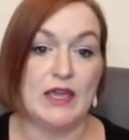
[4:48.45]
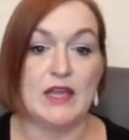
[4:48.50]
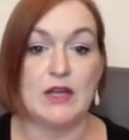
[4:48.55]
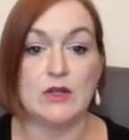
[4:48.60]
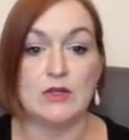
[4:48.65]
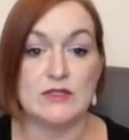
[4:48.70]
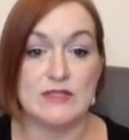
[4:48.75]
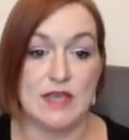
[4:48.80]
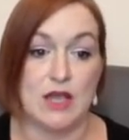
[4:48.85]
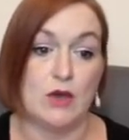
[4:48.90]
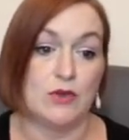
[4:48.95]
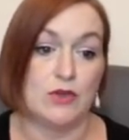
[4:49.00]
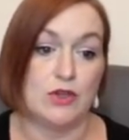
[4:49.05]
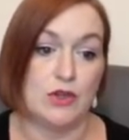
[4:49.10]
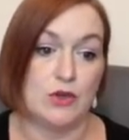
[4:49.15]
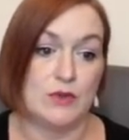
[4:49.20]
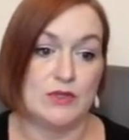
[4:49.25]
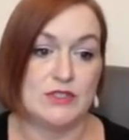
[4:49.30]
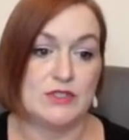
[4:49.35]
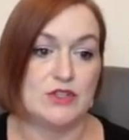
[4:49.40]
it'll tell
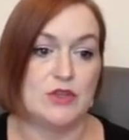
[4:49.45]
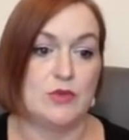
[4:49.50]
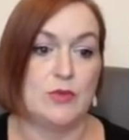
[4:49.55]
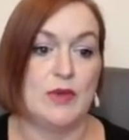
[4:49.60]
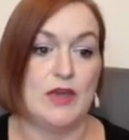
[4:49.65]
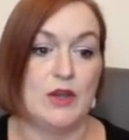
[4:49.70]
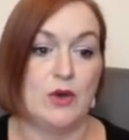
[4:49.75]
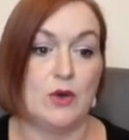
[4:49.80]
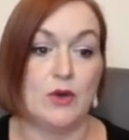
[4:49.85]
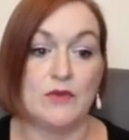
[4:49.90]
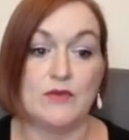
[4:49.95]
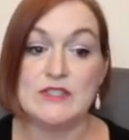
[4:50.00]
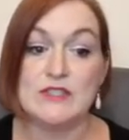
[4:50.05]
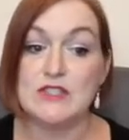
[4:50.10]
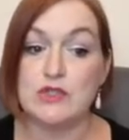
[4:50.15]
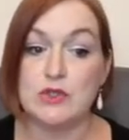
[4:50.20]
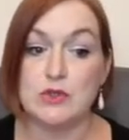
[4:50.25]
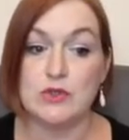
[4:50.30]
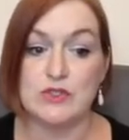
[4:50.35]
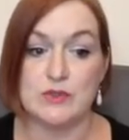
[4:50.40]
you it's too big, or if it's
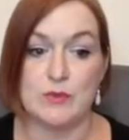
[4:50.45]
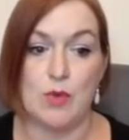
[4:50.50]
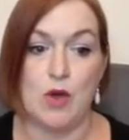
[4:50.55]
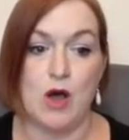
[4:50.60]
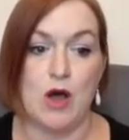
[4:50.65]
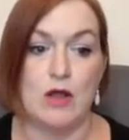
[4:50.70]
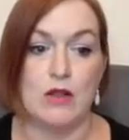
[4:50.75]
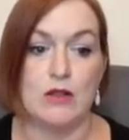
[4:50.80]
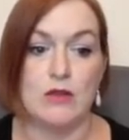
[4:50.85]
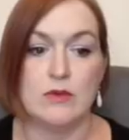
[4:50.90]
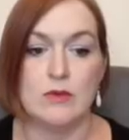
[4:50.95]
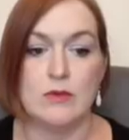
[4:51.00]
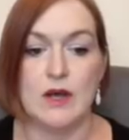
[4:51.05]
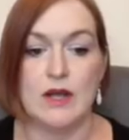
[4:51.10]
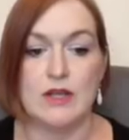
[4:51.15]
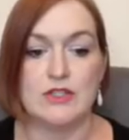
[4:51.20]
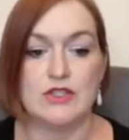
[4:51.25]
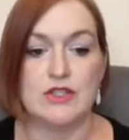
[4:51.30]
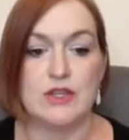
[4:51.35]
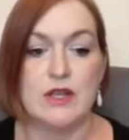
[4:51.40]
too small,
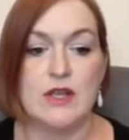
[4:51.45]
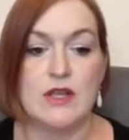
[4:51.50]
watch.